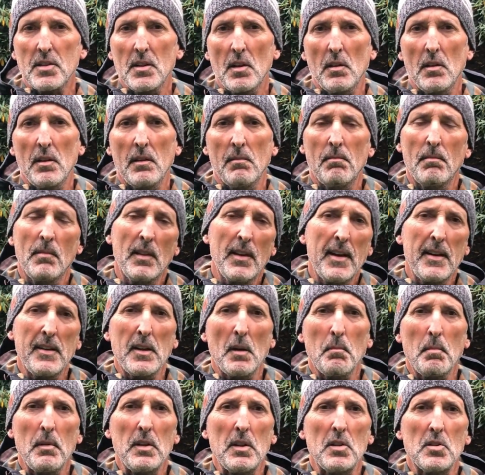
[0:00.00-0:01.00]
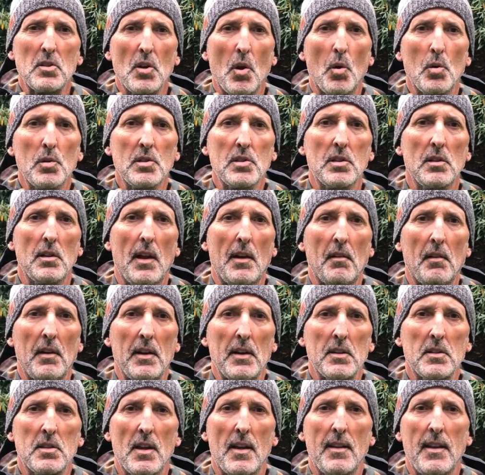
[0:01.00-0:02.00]
they'll land up in these coastal
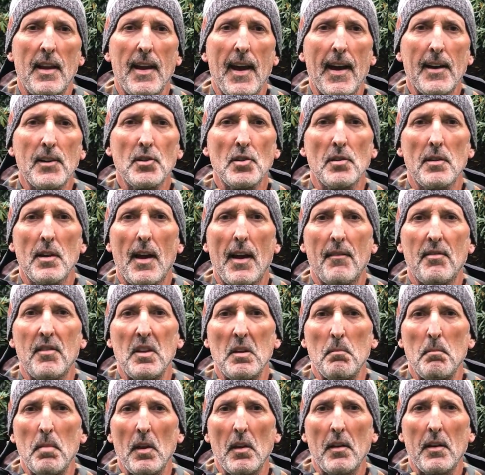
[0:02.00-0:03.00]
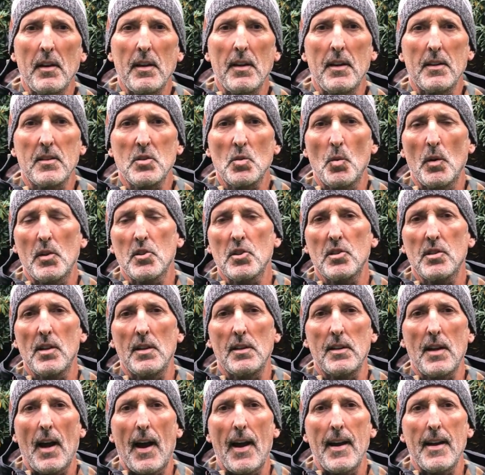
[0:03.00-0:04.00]
areas and they actually have the ability to switch their
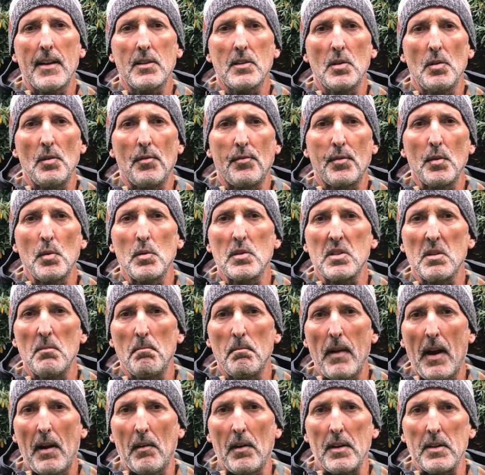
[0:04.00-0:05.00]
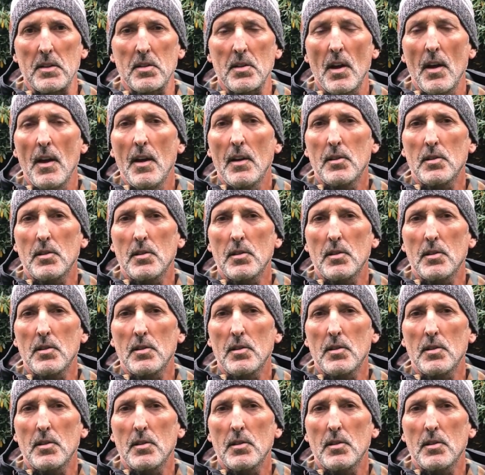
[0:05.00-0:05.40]
diet to fruits and berries.